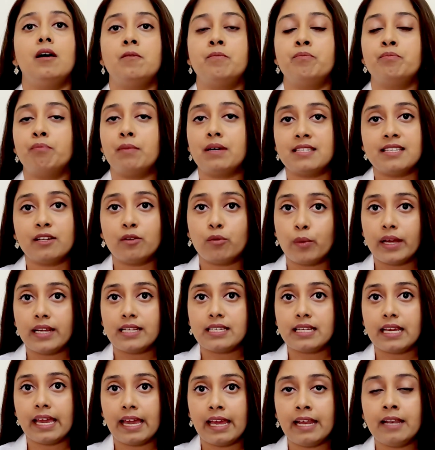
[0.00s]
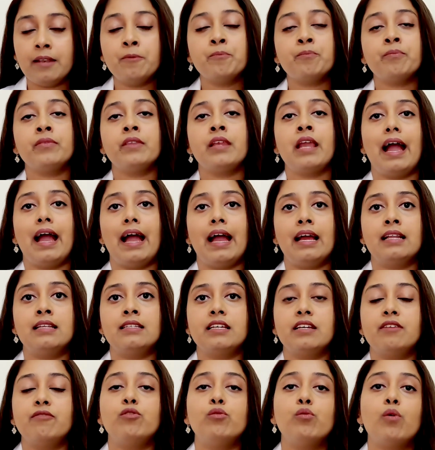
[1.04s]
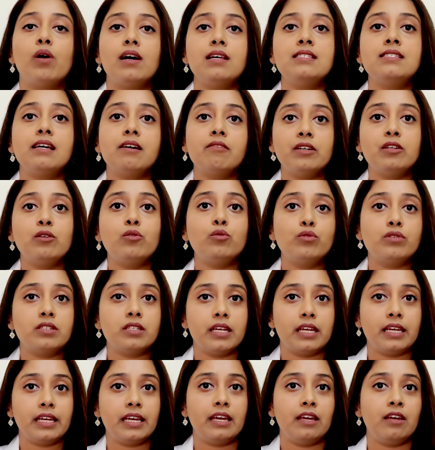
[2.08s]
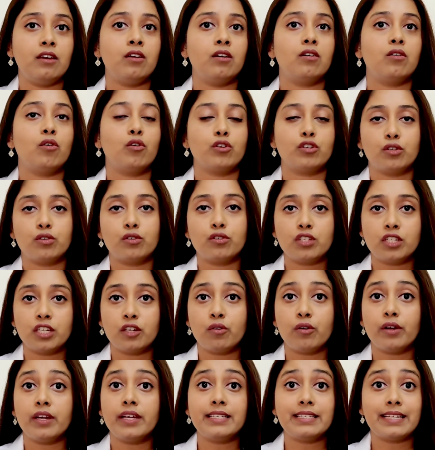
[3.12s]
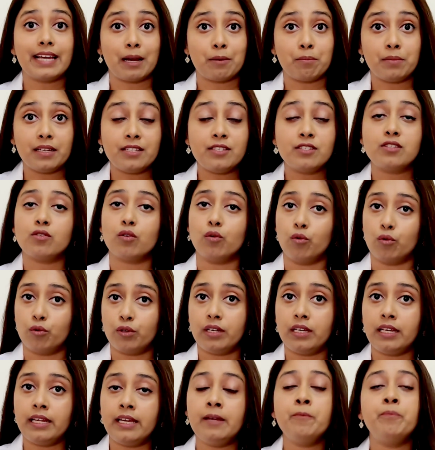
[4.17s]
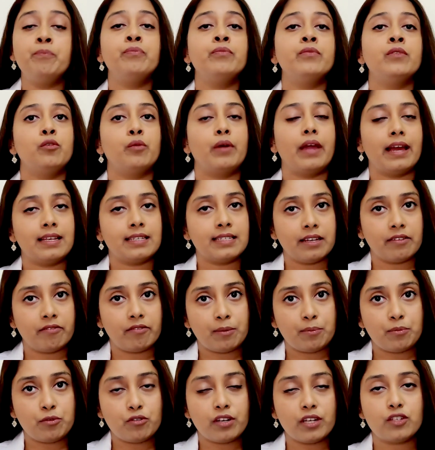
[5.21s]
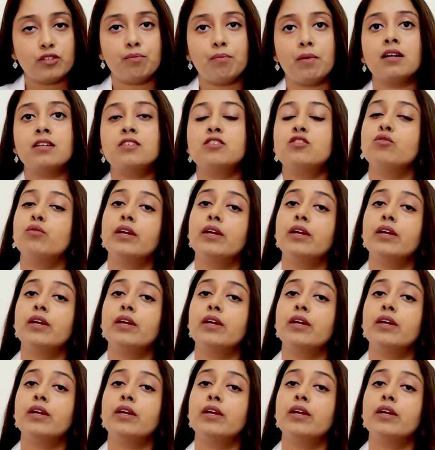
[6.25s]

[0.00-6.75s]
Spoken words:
muscle weight gain. And if you are someone who's taking corticosteroid tablets orally, you can develop stretch marks.